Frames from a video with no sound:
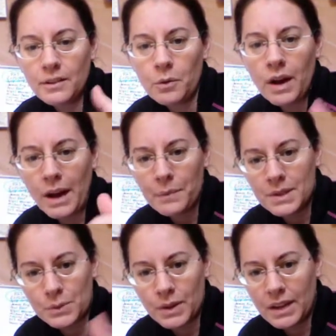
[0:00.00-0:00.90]
what
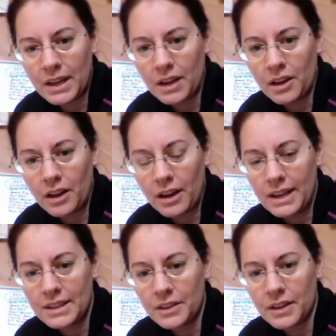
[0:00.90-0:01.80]
happens when they
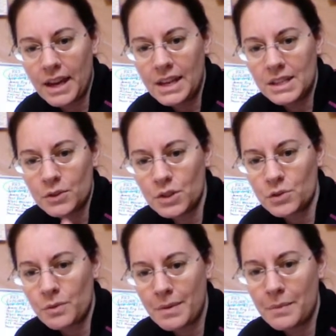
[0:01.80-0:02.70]
collide. Okay, so
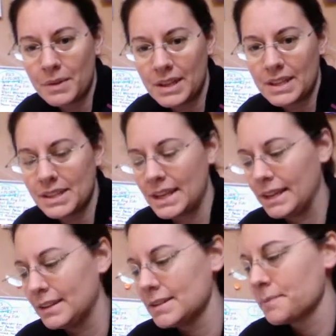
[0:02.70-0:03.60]
just remember these
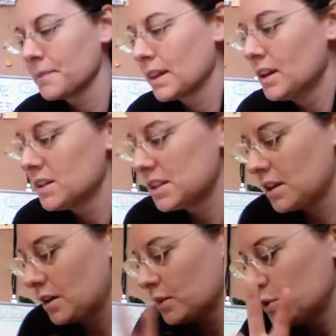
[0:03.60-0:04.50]
things. So
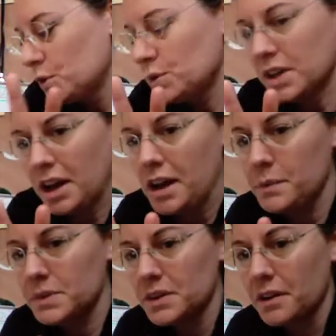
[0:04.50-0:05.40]
there 2
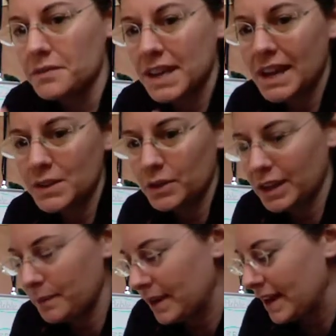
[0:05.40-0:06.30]
types of
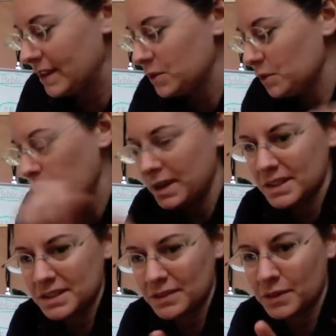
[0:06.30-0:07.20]
tectonic plate, 2
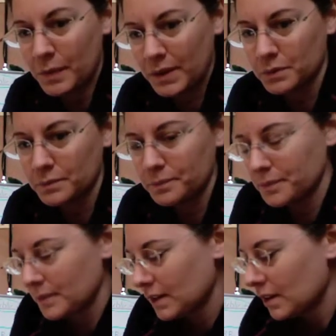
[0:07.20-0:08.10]
pieces of the puzzle.
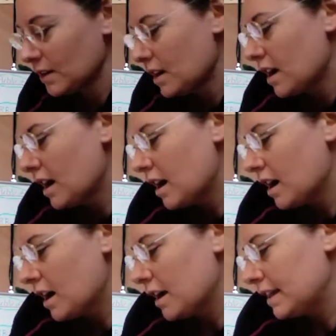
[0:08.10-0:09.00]

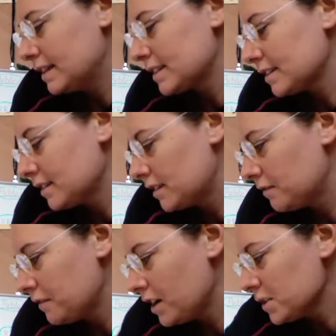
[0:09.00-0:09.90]
And the
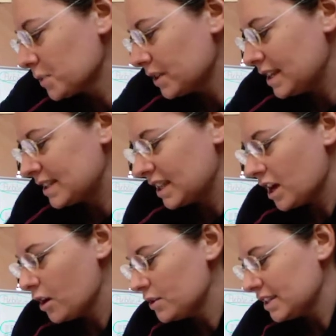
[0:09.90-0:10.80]
first one is the
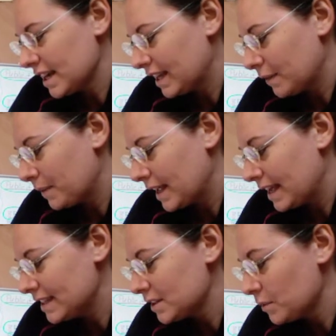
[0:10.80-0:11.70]
oceanic
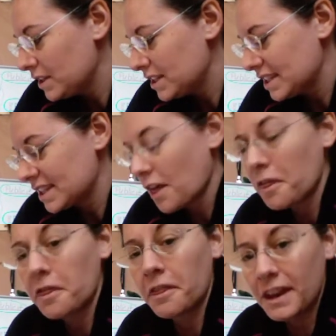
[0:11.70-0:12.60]
plate, which is
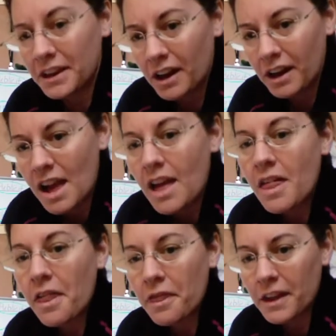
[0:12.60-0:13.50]

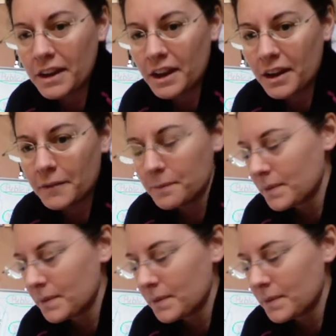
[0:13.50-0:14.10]
thinner,